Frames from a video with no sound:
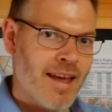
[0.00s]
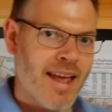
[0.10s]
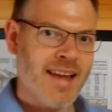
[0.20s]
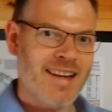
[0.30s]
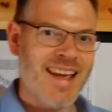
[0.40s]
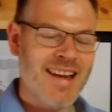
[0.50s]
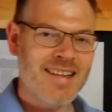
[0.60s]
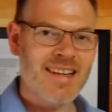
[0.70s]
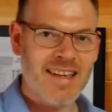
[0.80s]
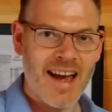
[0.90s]
it
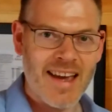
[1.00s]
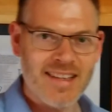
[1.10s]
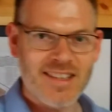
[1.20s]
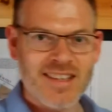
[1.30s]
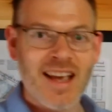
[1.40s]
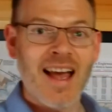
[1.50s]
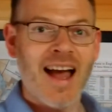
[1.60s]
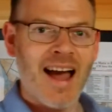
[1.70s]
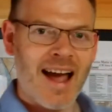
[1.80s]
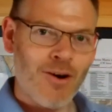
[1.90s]
indicates
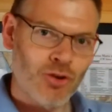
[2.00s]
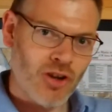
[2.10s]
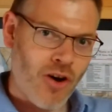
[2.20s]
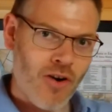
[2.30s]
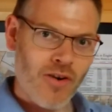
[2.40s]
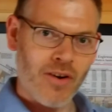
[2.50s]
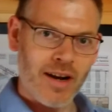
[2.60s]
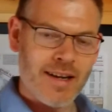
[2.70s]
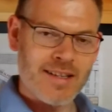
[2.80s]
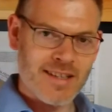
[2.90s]
how long
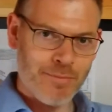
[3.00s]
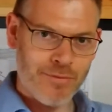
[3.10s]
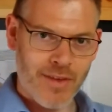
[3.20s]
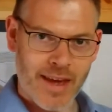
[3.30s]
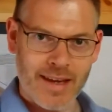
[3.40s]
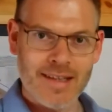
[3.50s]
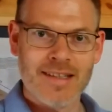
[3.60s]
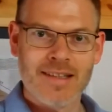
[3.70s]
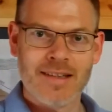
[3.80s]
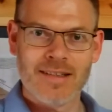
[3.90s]
something
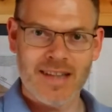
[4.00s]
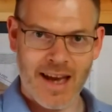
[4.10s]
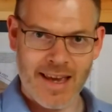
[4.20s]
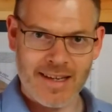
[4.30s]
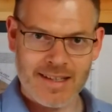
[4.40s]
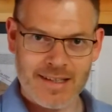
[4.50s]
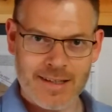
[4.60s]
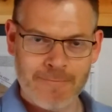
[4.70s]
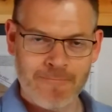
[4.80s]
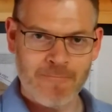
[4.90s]
takes,